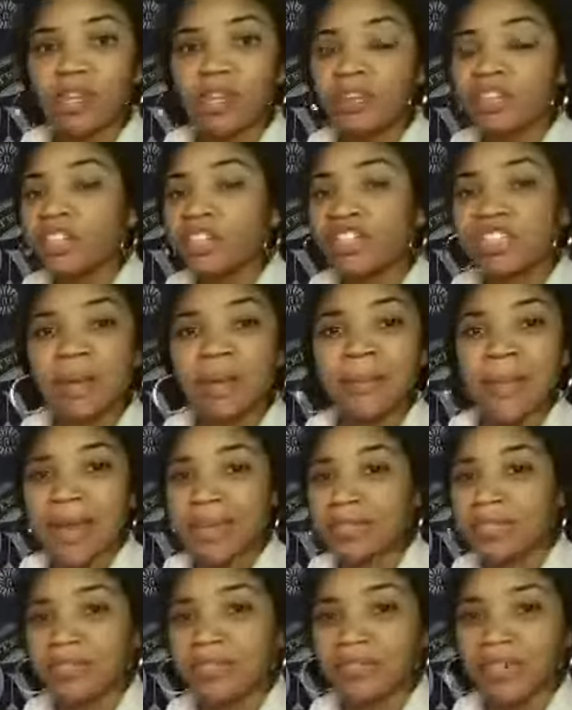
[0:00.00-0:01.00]
There's some
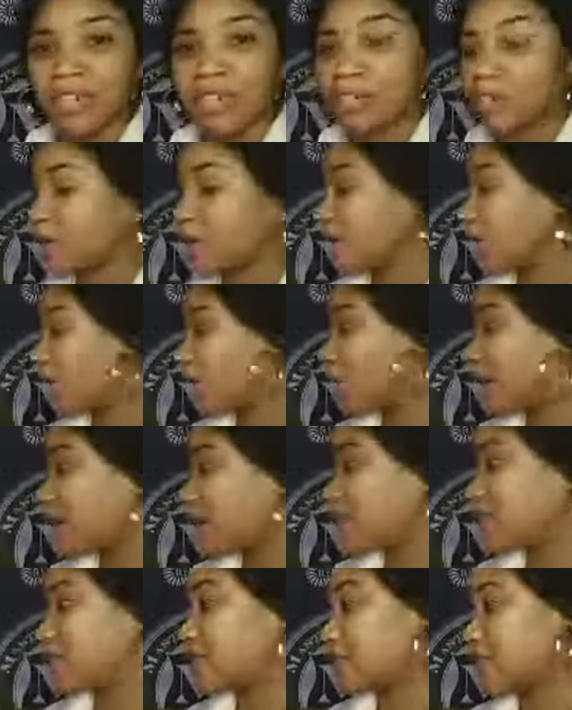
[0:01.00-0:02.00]
activity.
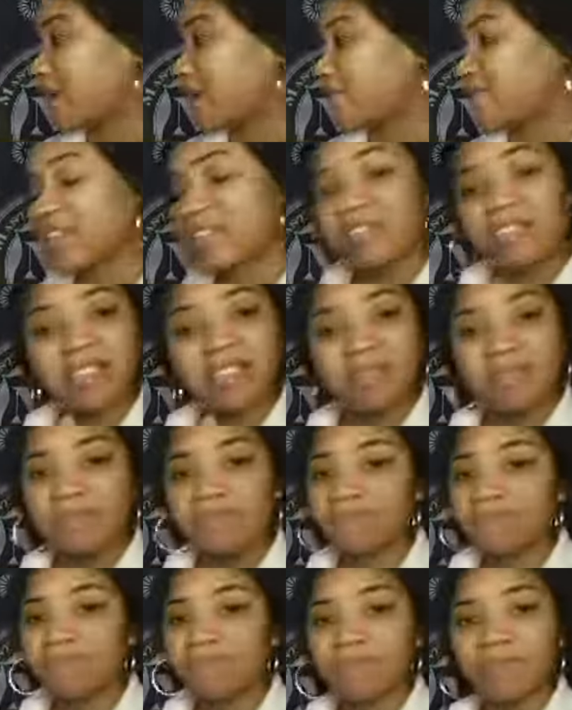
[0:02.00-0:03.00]
Whereas in savings,
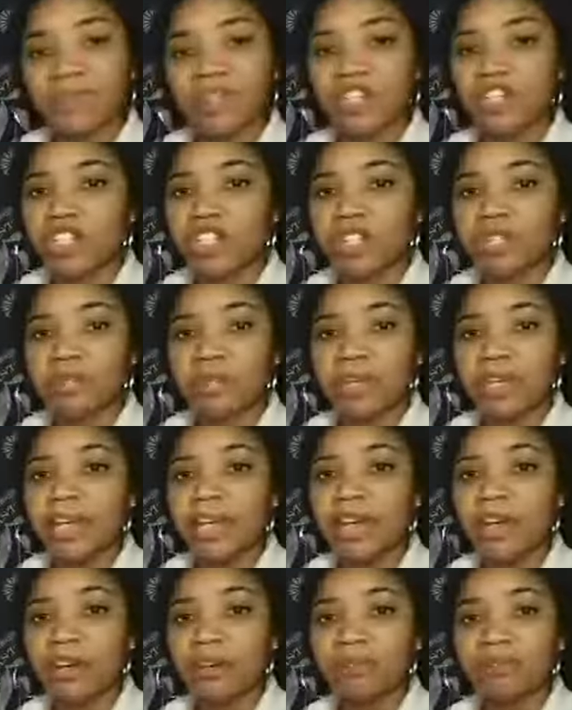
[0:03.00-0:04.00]
they're just being
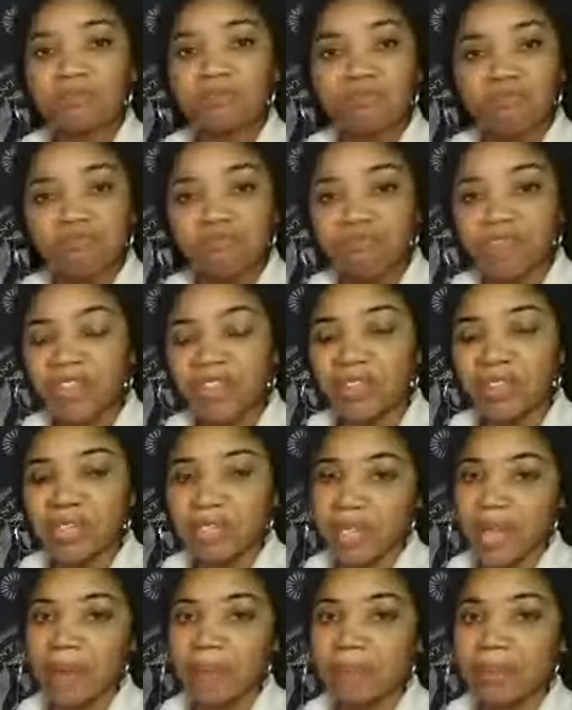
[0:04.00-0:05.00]
held.
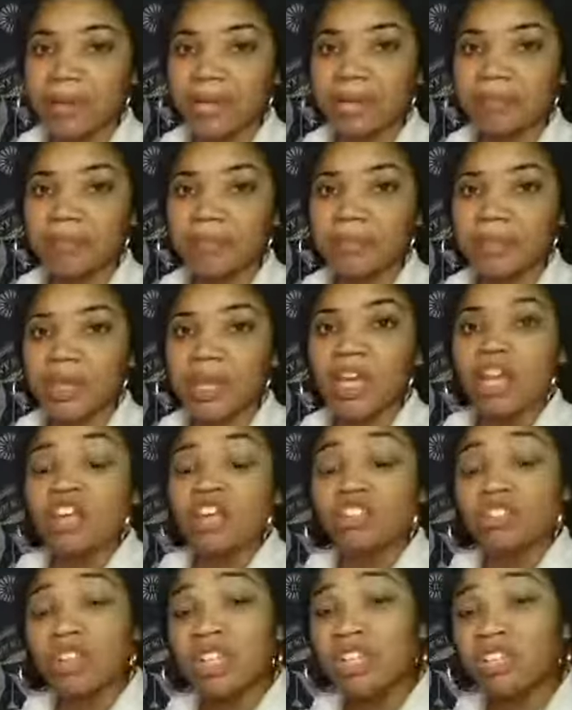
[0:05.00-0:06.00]
Nothing's happening.
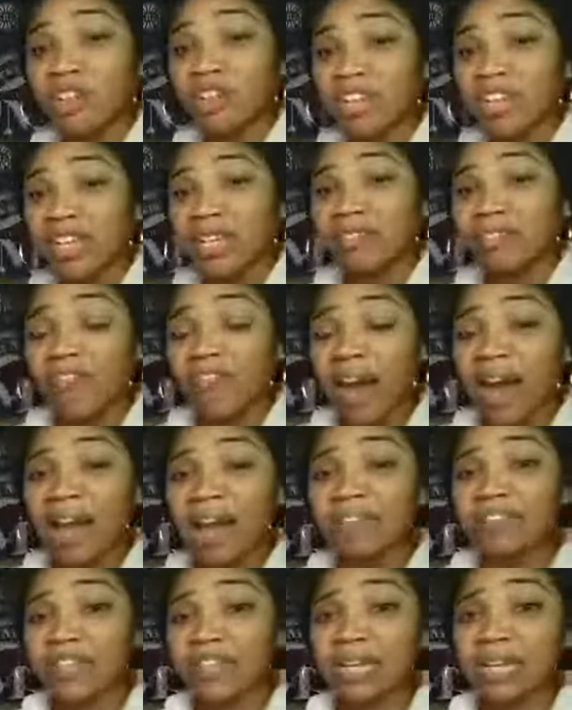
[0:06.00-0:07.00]
So these are
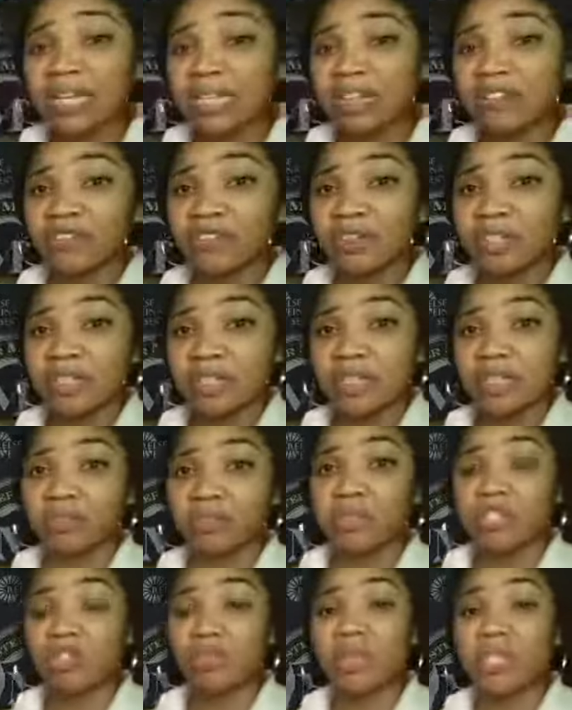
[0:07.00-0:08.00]
five key differences
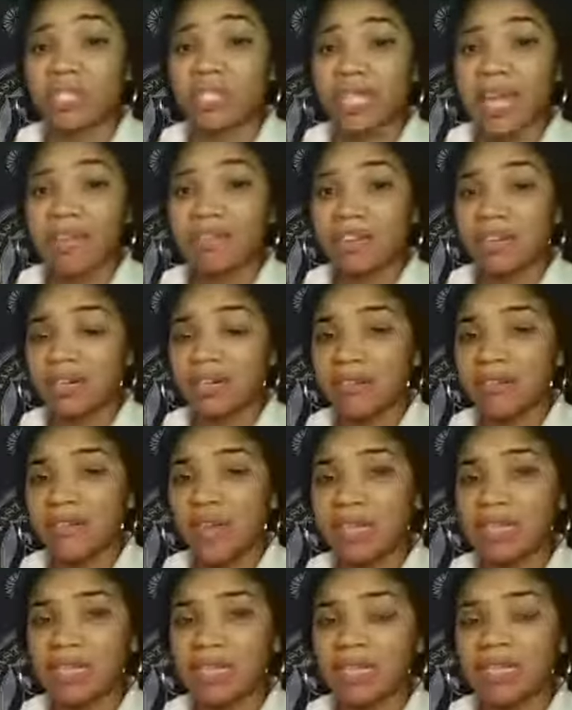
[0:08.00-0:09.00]
between saving and
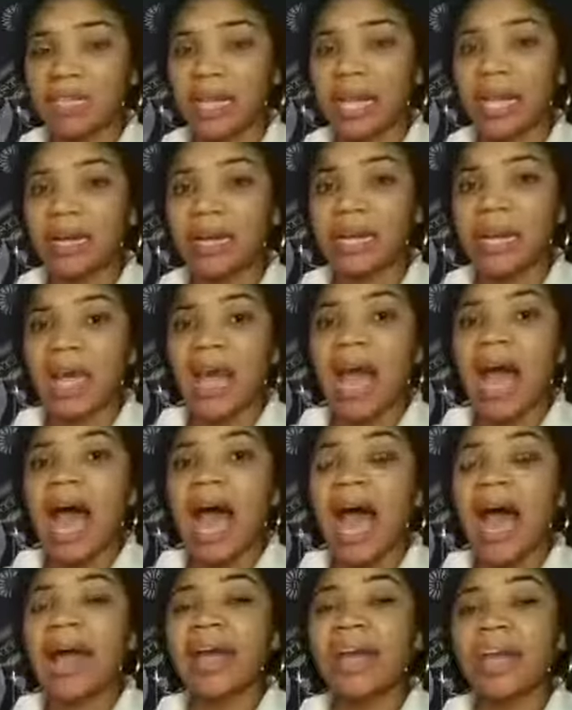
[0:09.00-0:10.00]
investing that
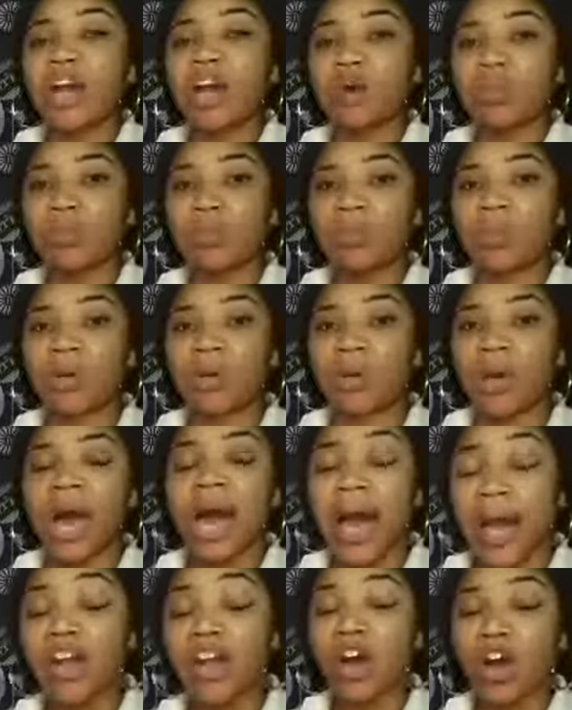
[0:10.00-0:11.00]
I hope will,
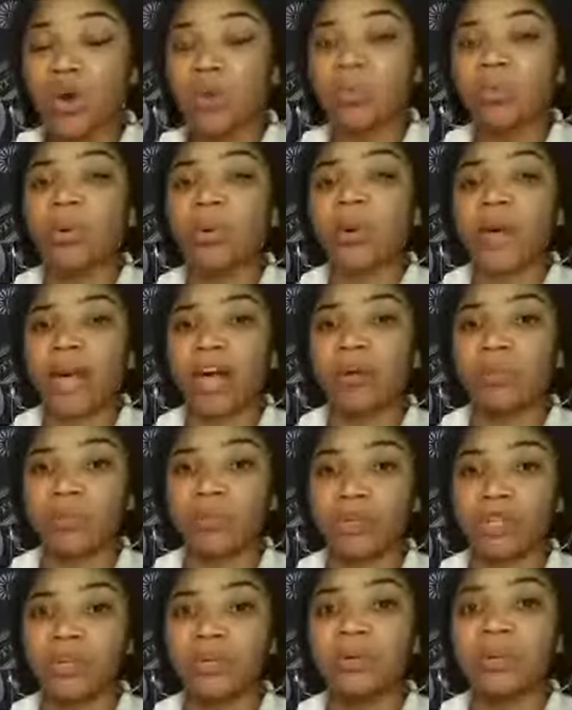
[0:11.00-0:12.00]
I hope will help
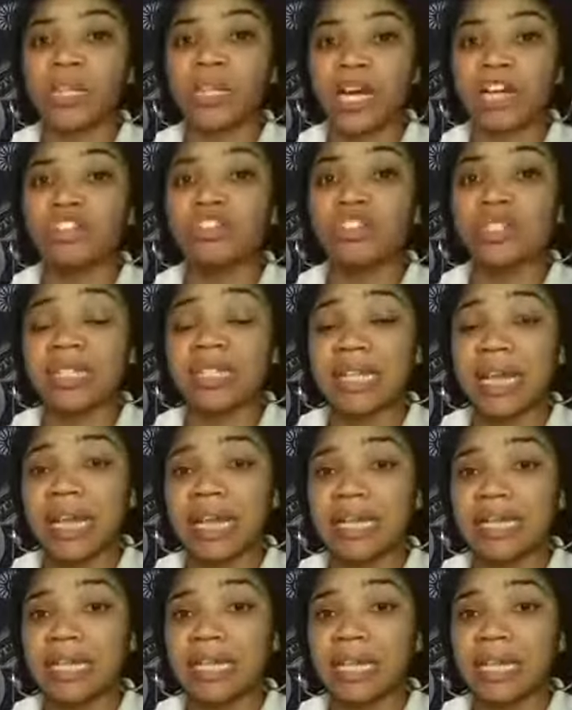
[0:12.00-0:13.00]
you in
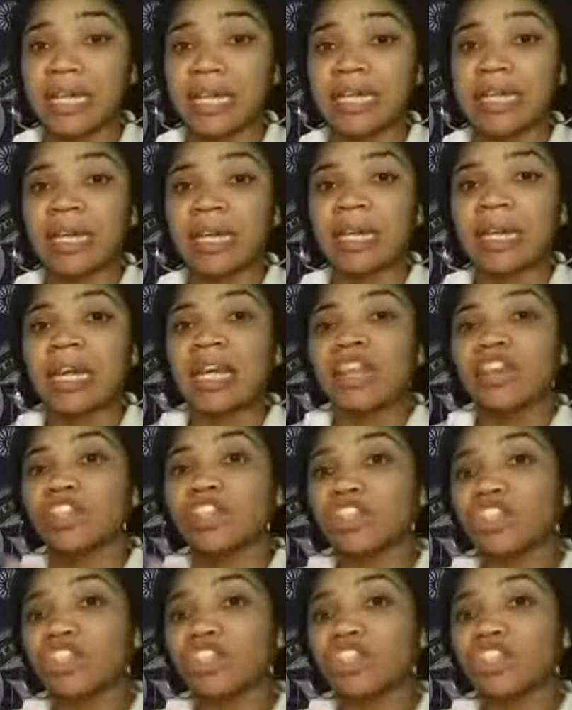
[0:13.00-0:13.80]
understanding the